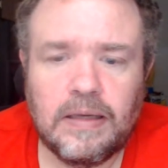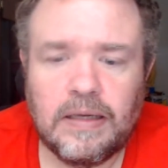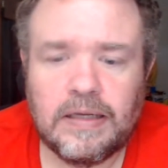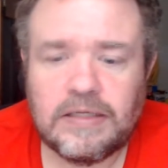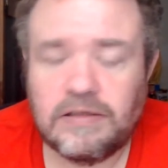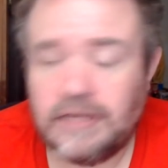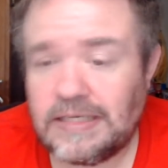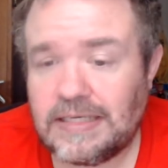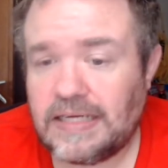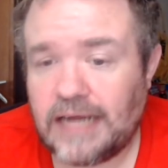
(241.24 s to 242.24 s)
So this
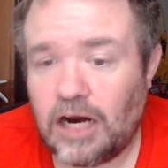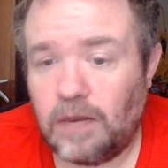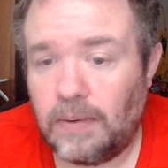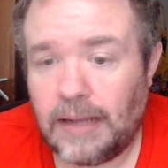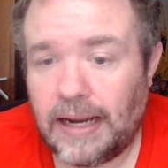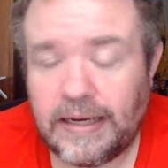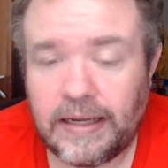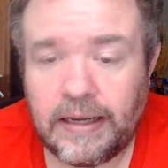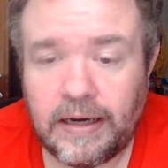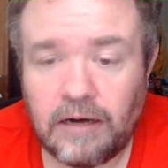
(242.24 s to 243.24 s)
is a terrible idea
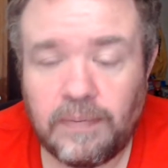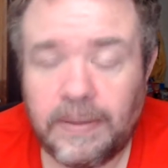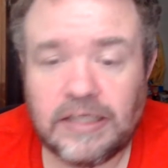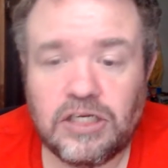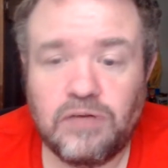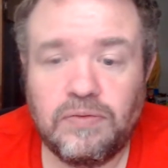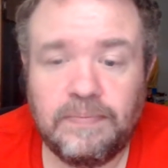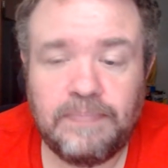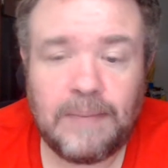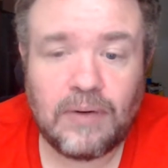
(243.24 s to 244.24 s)
here because
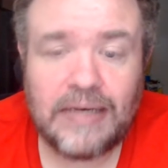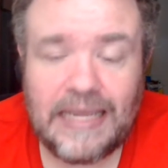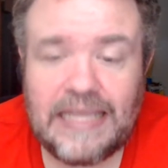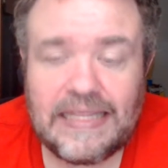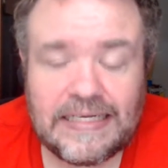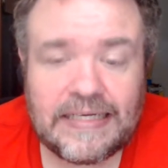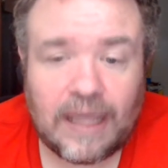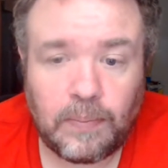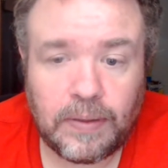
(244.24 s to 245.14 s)
people need this help.